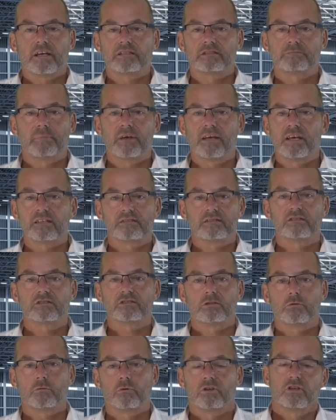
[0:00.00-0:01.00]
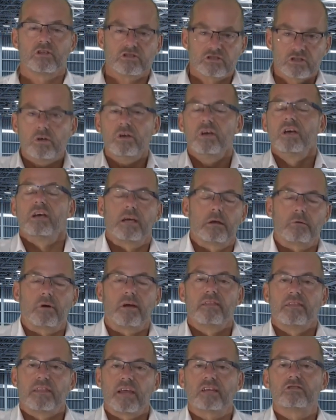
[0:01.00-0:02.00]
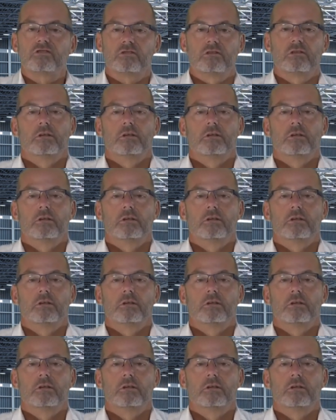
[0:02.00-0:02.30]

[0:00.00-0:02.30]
spares and so on. So anyway, that's